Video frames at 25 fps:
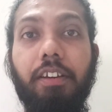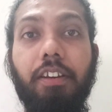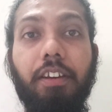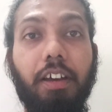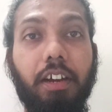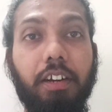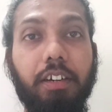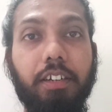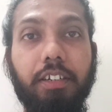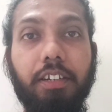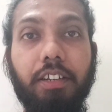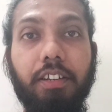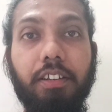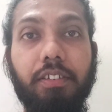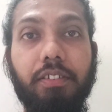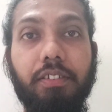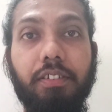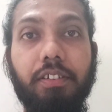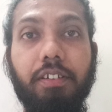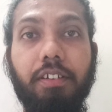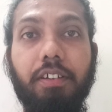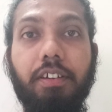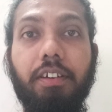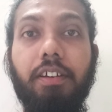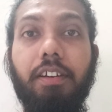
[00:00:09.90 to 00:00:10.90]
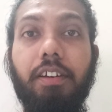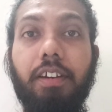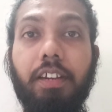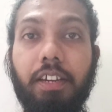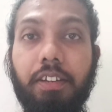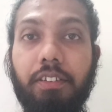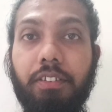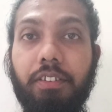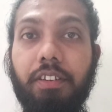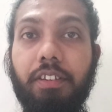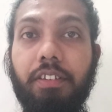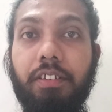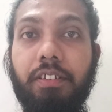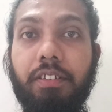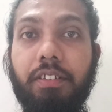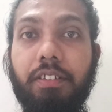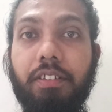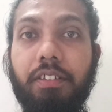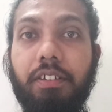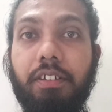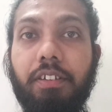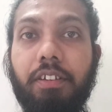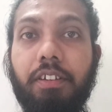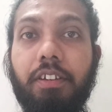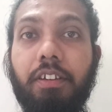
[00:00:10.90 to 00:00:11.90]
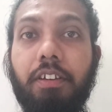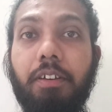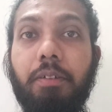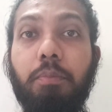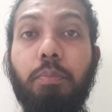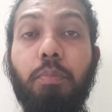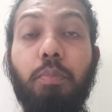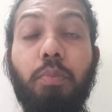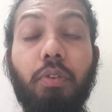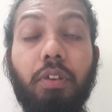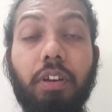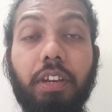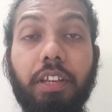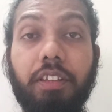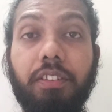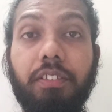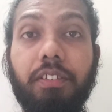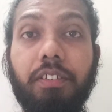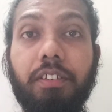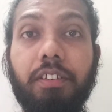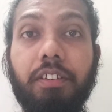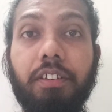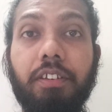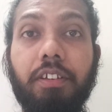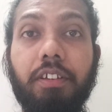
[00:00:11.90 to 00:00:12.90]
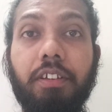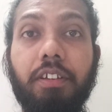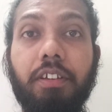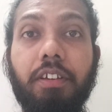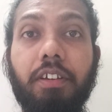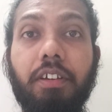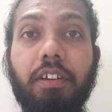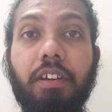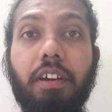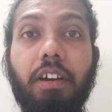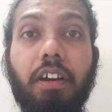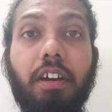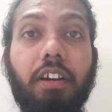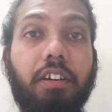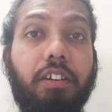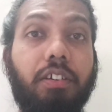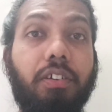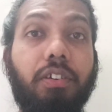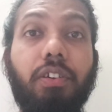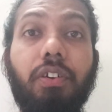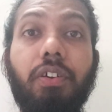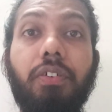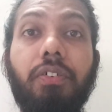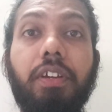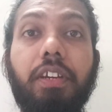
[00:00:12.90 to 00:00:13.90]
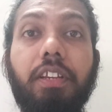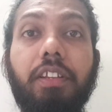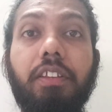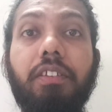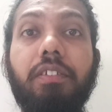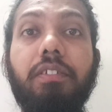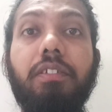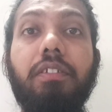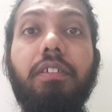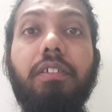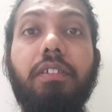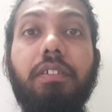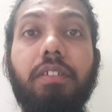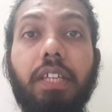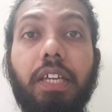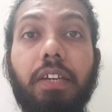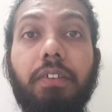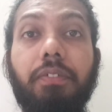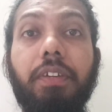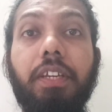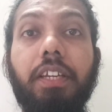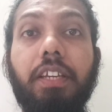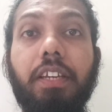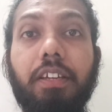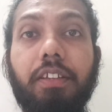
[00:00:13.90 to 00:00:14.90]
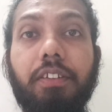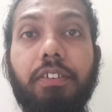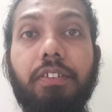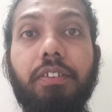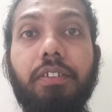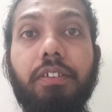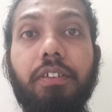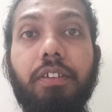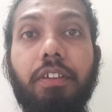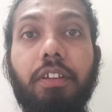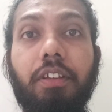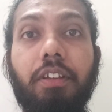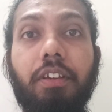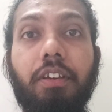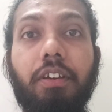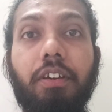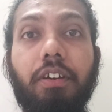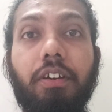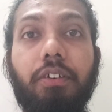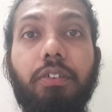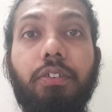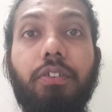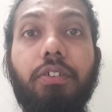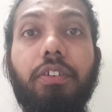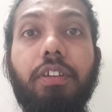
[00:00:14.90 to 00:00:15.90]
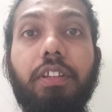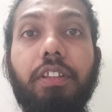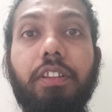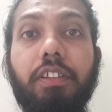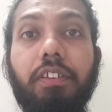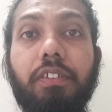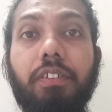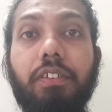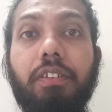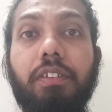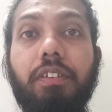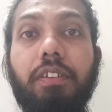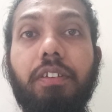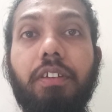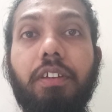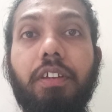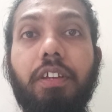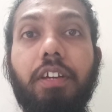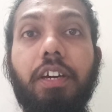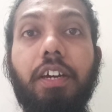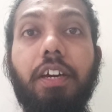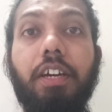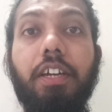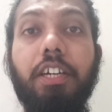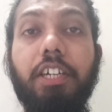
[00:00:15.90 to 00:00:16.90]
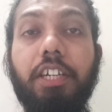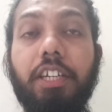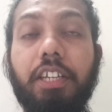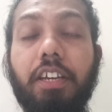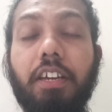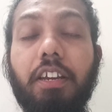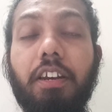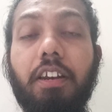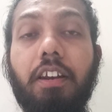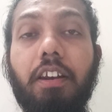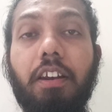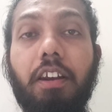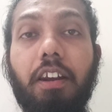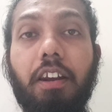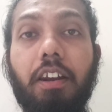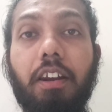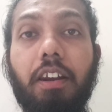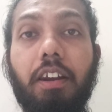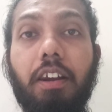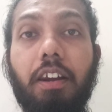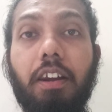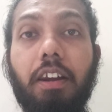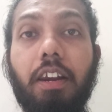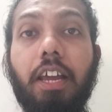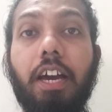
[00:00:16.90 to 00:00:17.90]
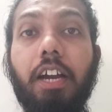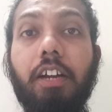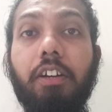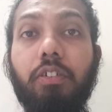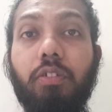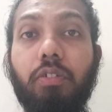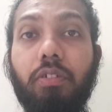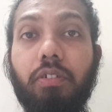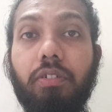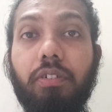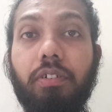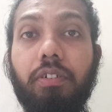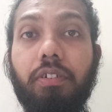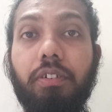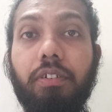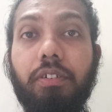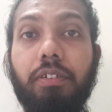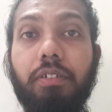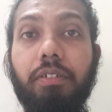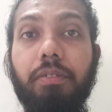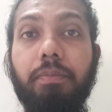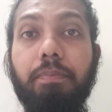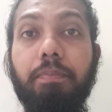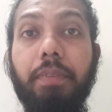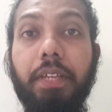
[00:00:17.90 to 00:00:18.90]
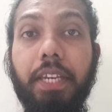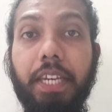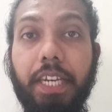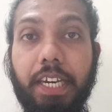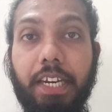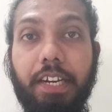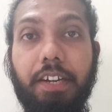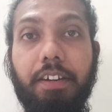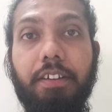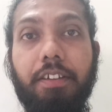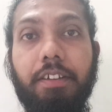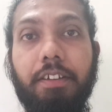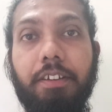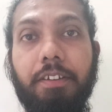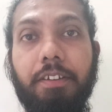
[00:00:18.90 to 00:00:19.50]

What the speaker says: doctors, nurses, police and whoever is serving us during this critical lockdown period.